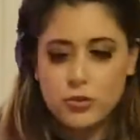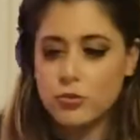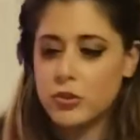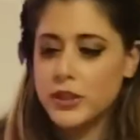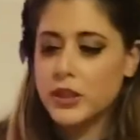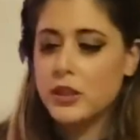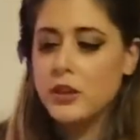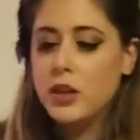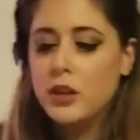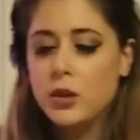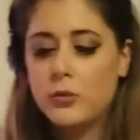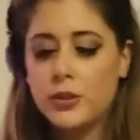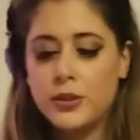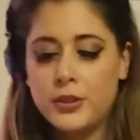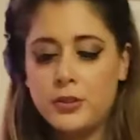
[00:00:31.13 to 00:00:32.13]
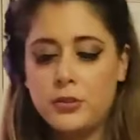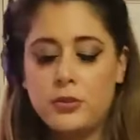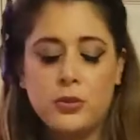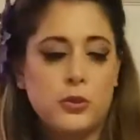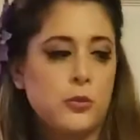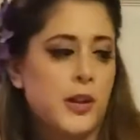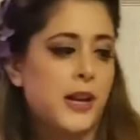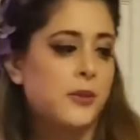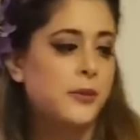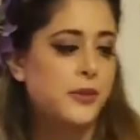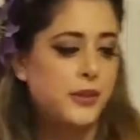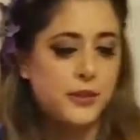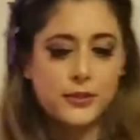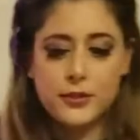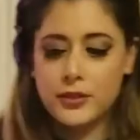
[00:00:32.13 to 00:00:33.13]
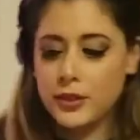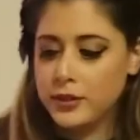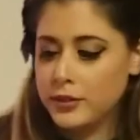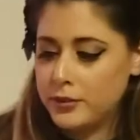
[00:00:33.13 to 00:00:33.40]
drink, we're going to do 2 ounces.